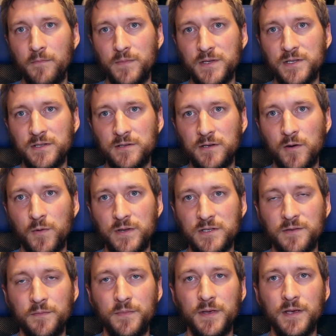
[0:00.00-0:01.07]
this is going
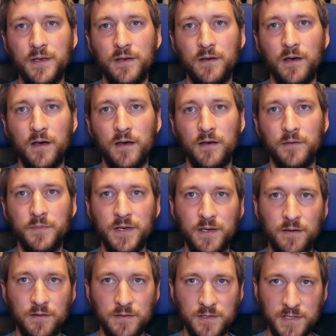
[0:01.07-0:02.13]
to be a
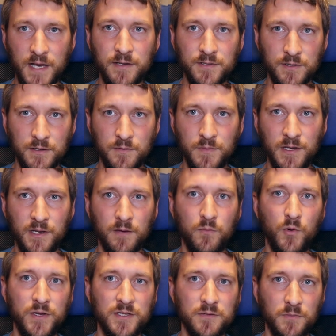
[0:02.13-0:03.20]
big sector, meaning a
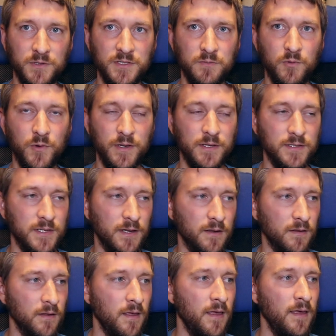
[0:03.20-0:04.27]
point-to-multipoint
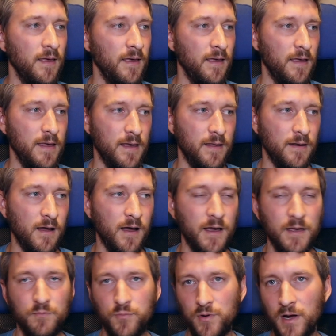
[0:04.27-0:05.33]
antenna, and
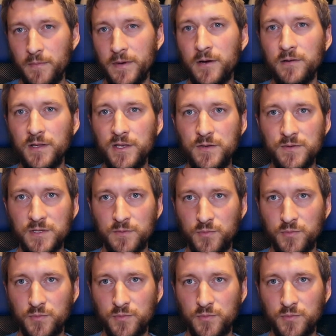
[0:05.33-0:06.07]
I primarily use the